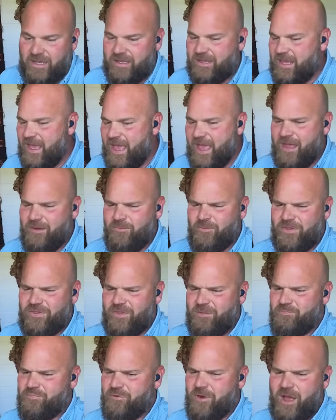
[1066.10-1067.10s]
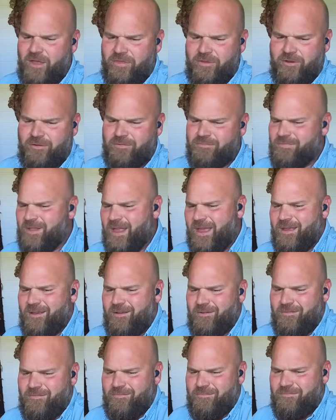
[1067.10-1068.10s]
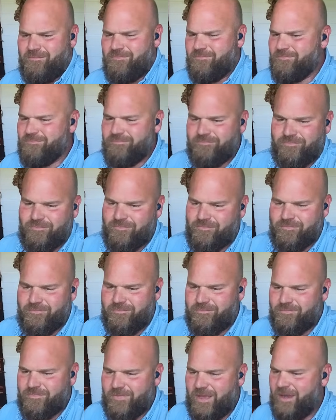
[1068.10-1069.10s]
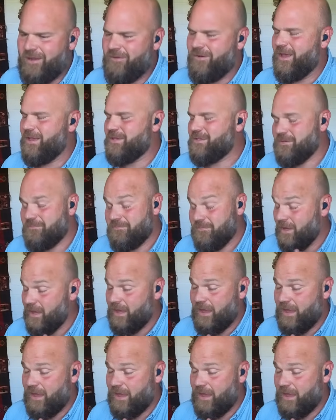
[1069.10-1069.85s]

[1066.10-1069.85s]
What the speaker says: Again, with the brother. Like, anyways.